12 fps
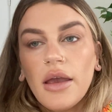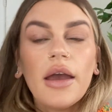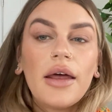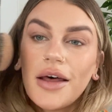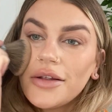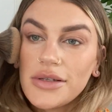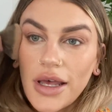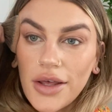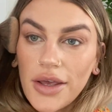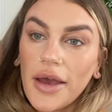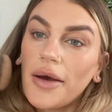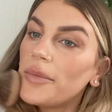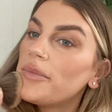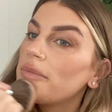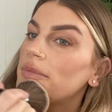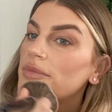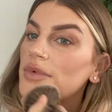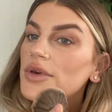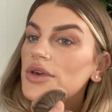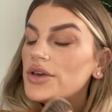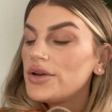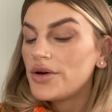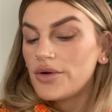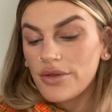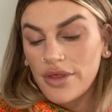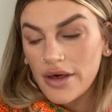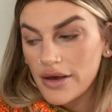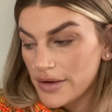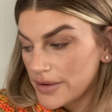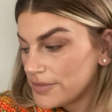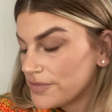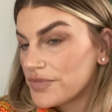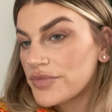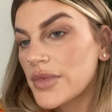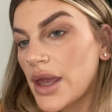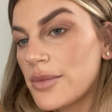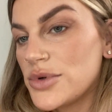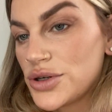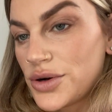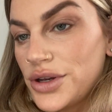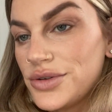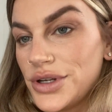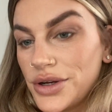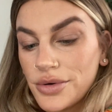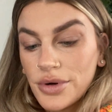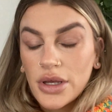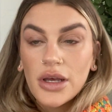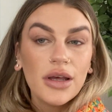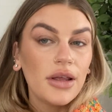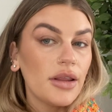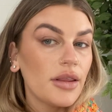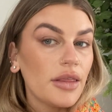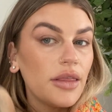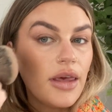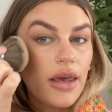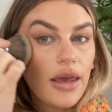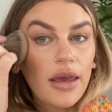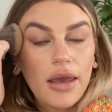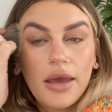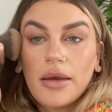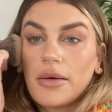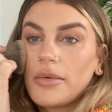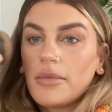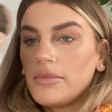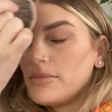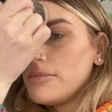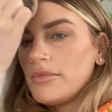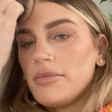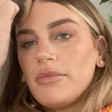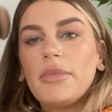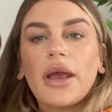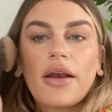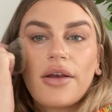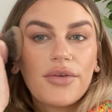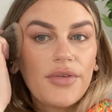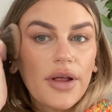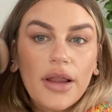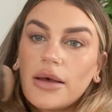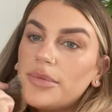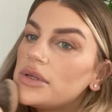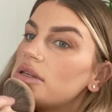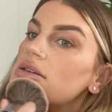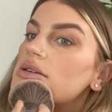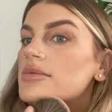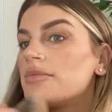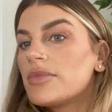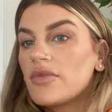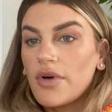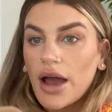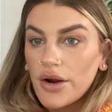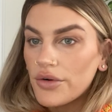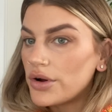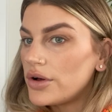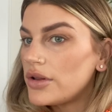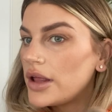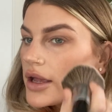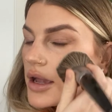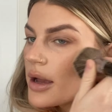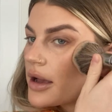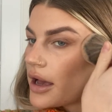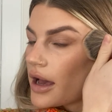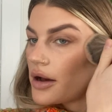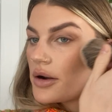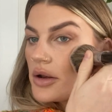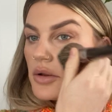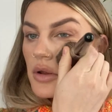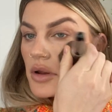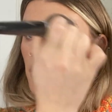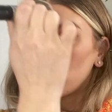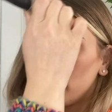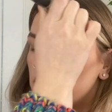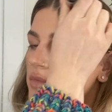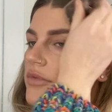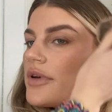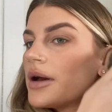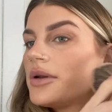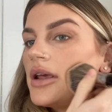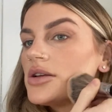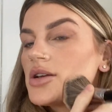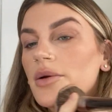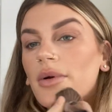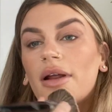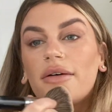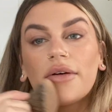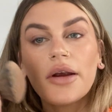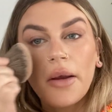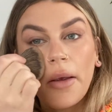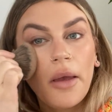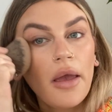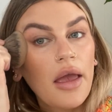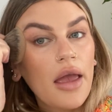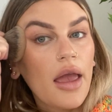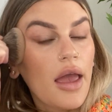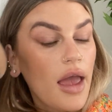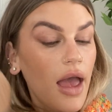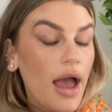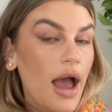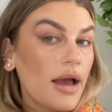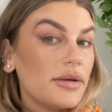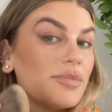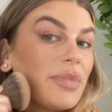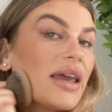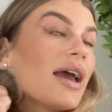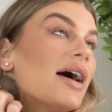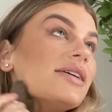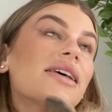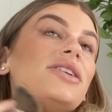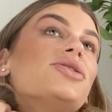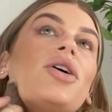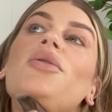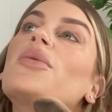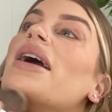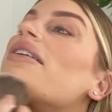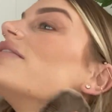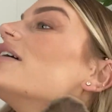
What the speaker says: And I'll tell you, you know I'm sure you do, the Mary Phillips viral, like how to do your foundation or whatever. Because I don't wear